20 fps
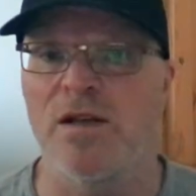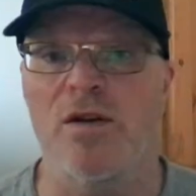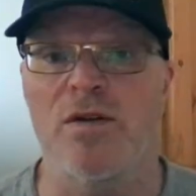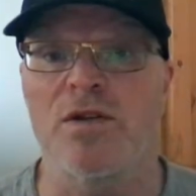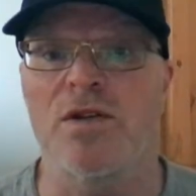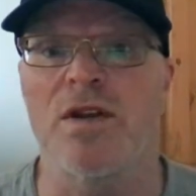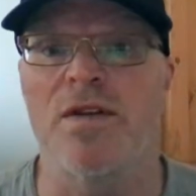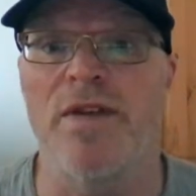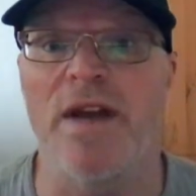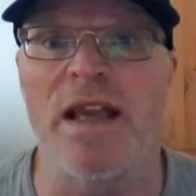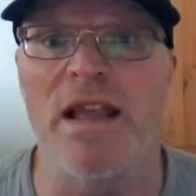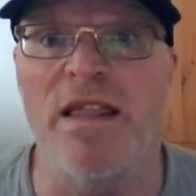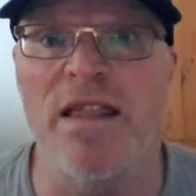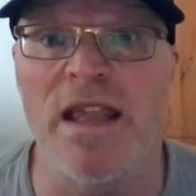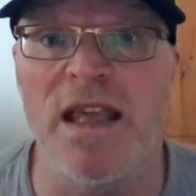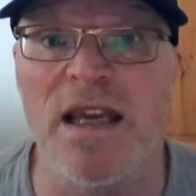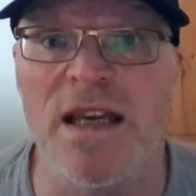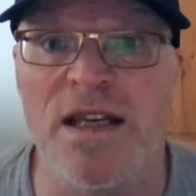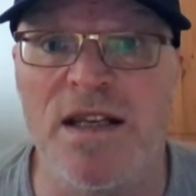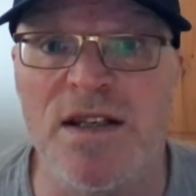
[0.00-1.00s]
lots of
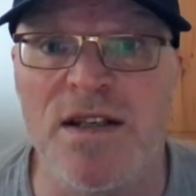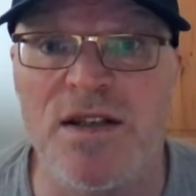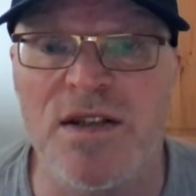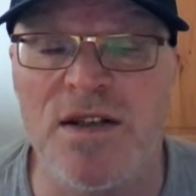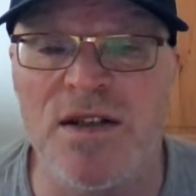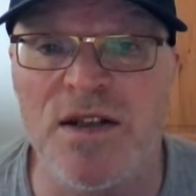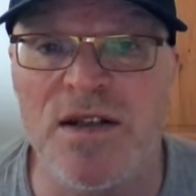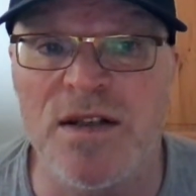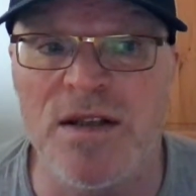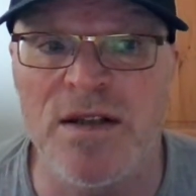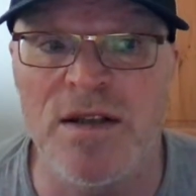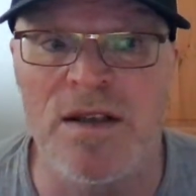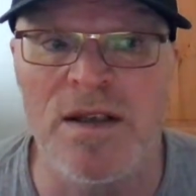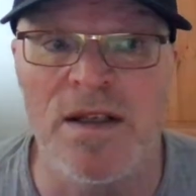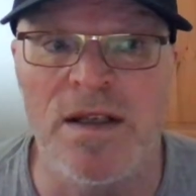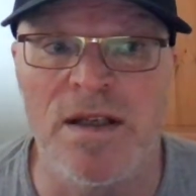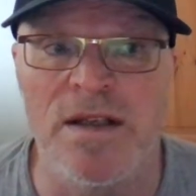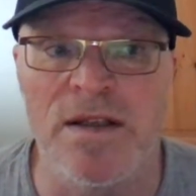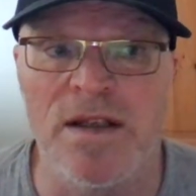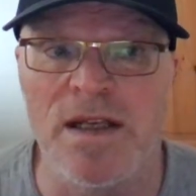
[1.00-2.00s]
atheists
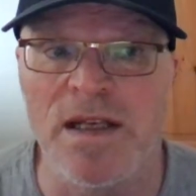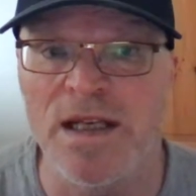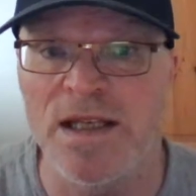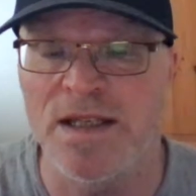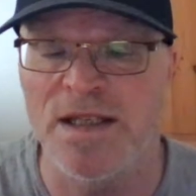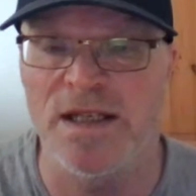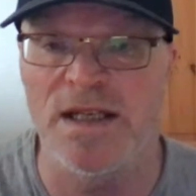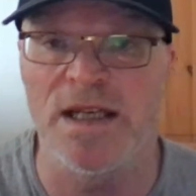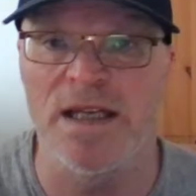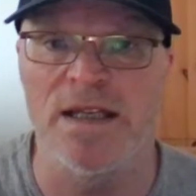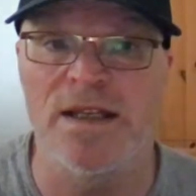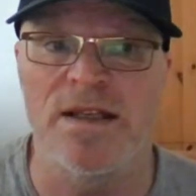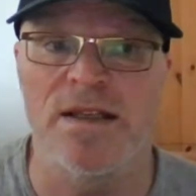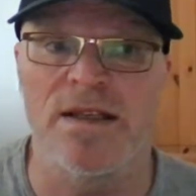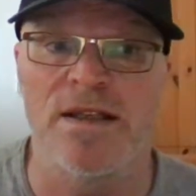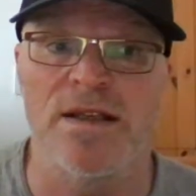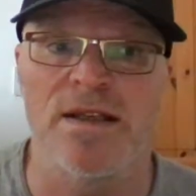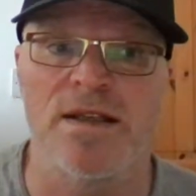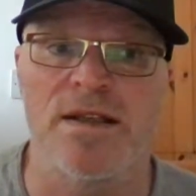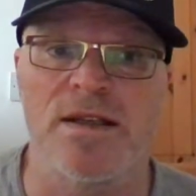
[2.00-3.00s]
that listen
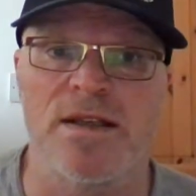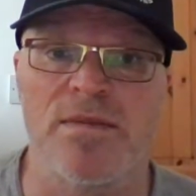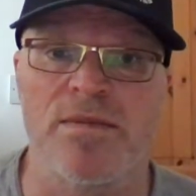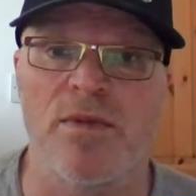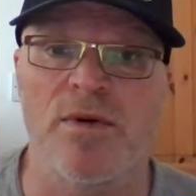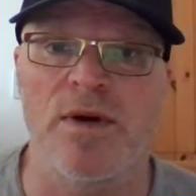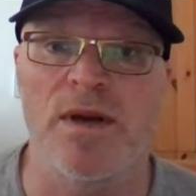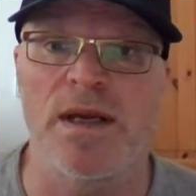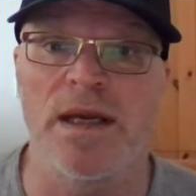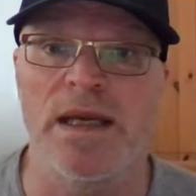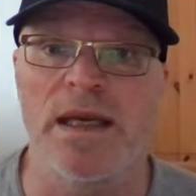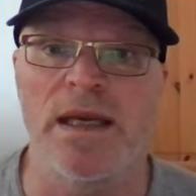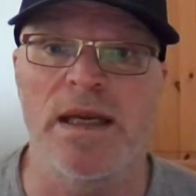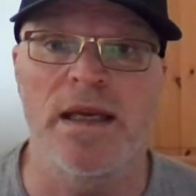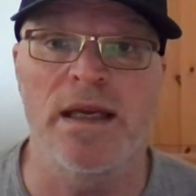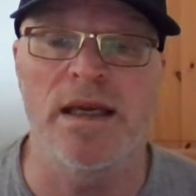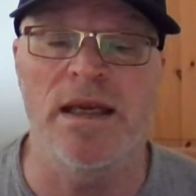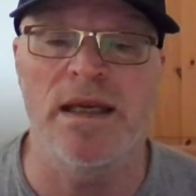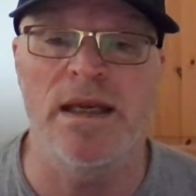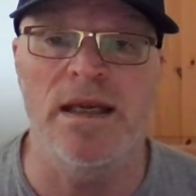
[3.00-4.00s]
in to my
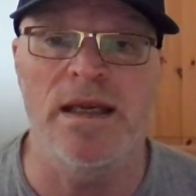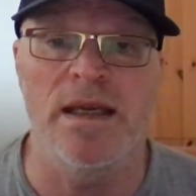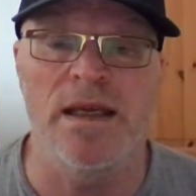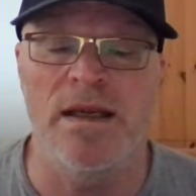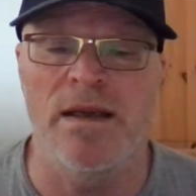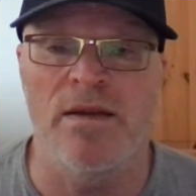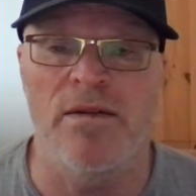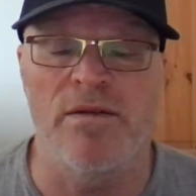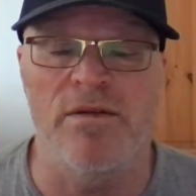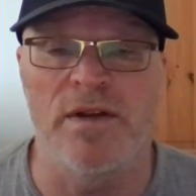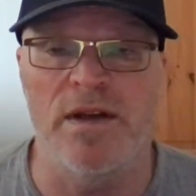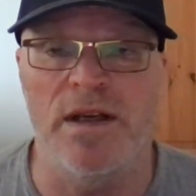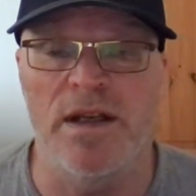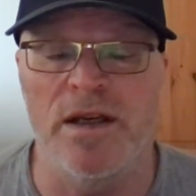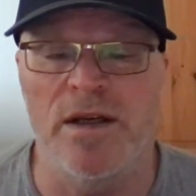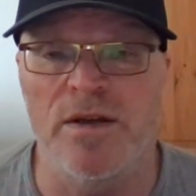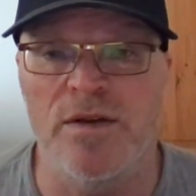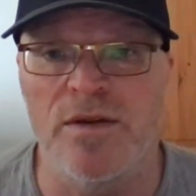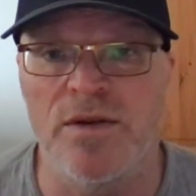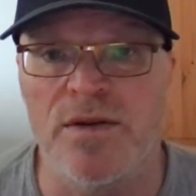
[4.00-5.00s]

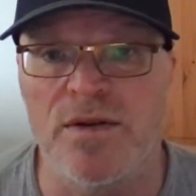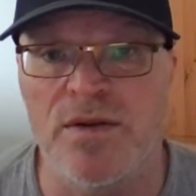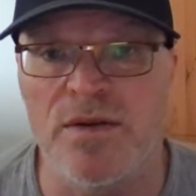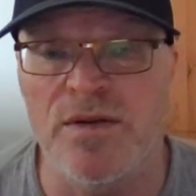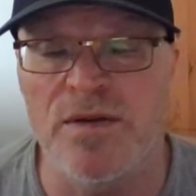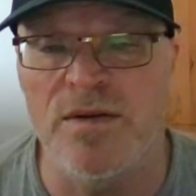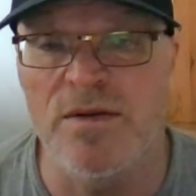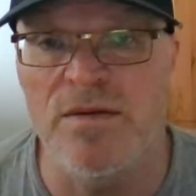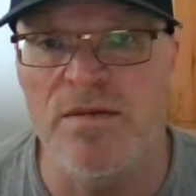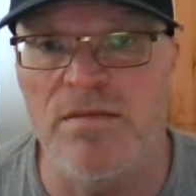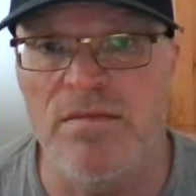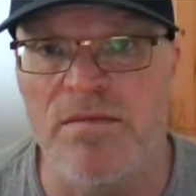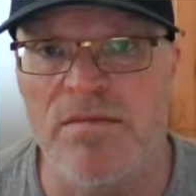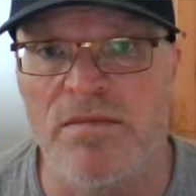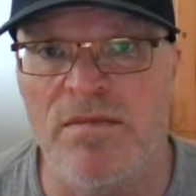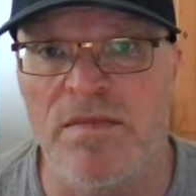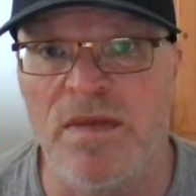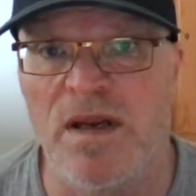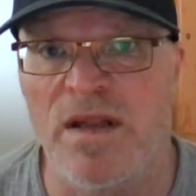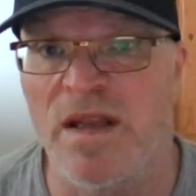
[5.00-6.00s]
videos
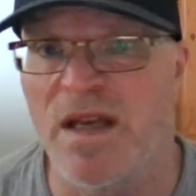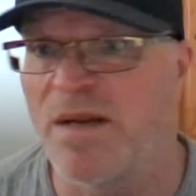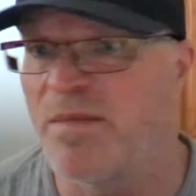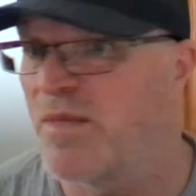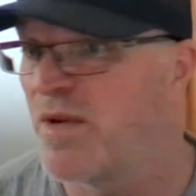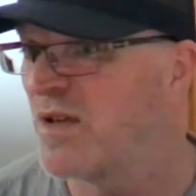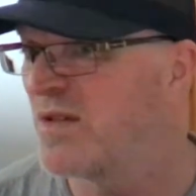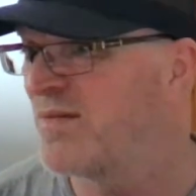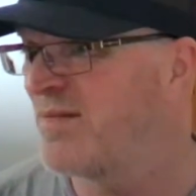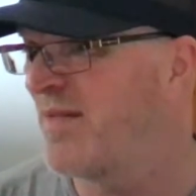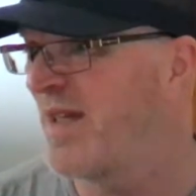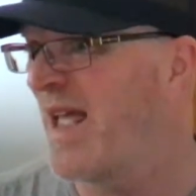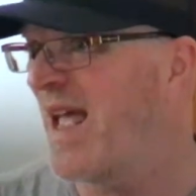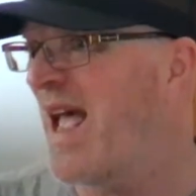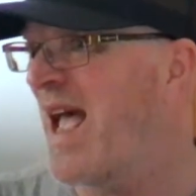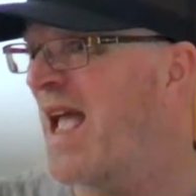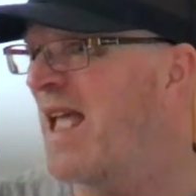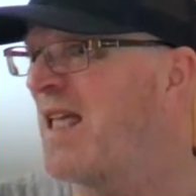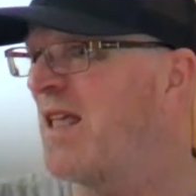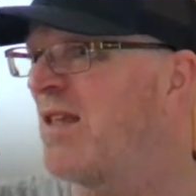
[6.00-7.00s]
and they must,
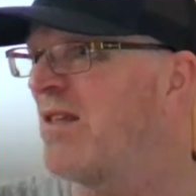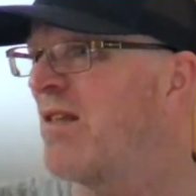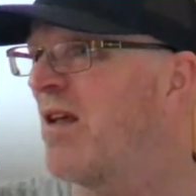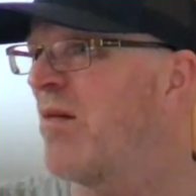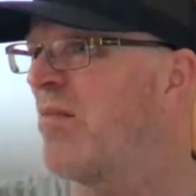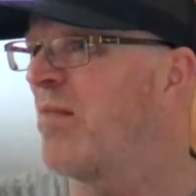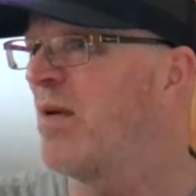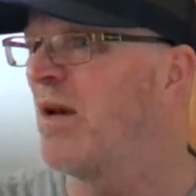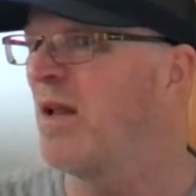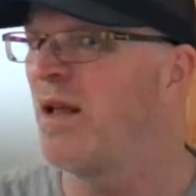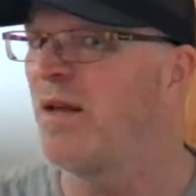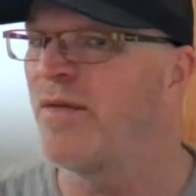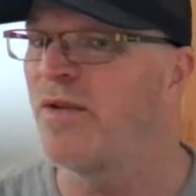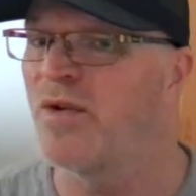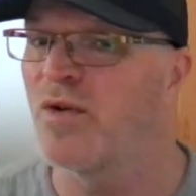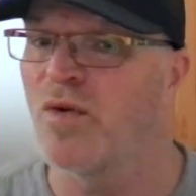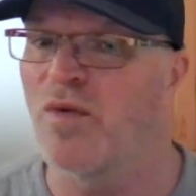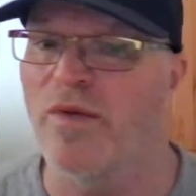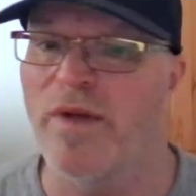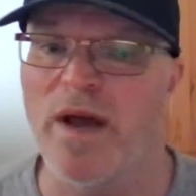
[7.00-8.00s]
you don't believe
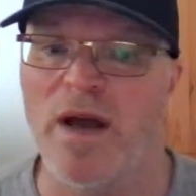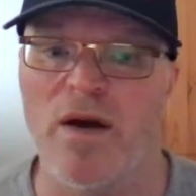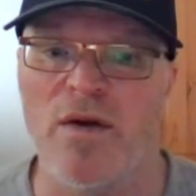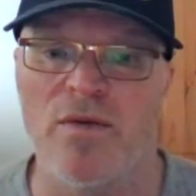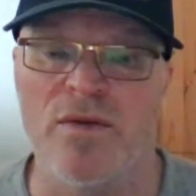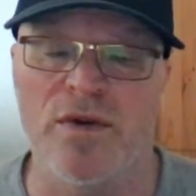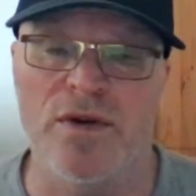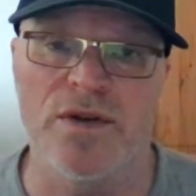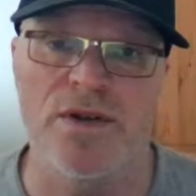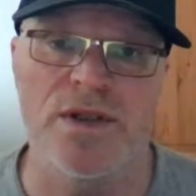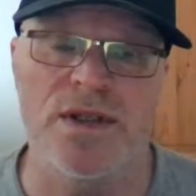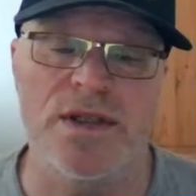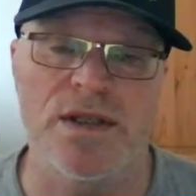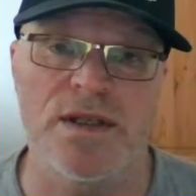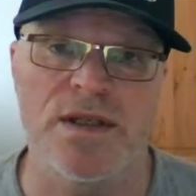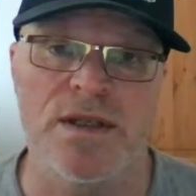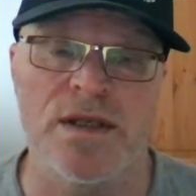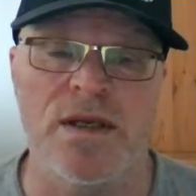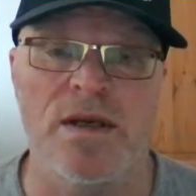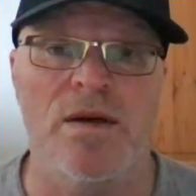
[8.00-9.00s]
in all that old
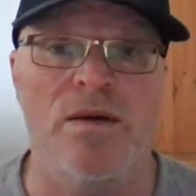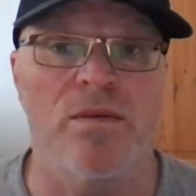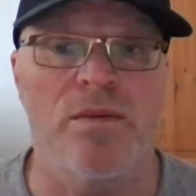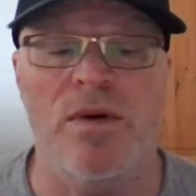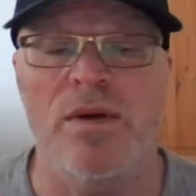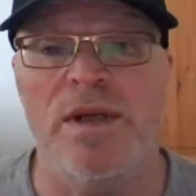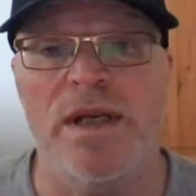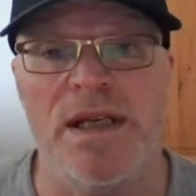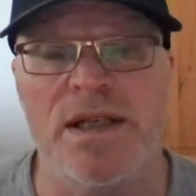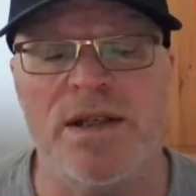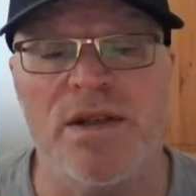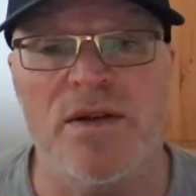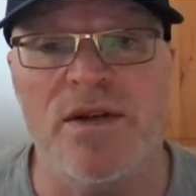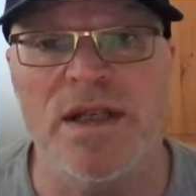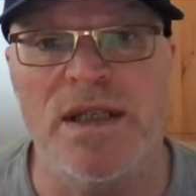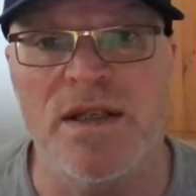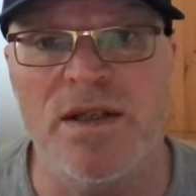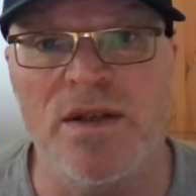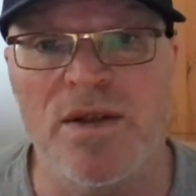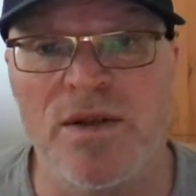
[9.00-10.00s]
nonsense. Well, yes,
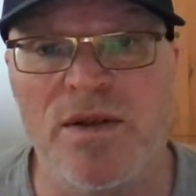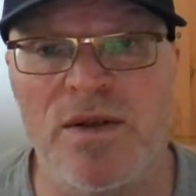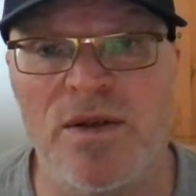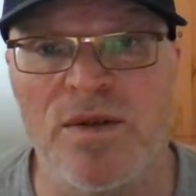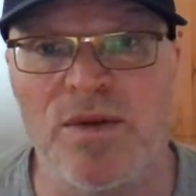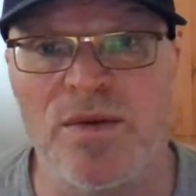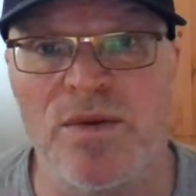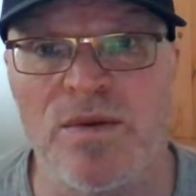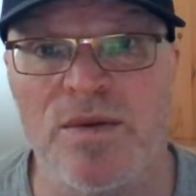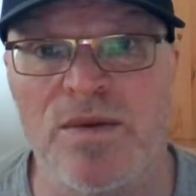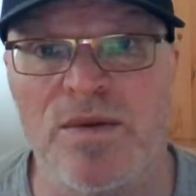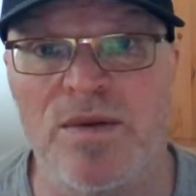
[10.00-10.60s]
I do.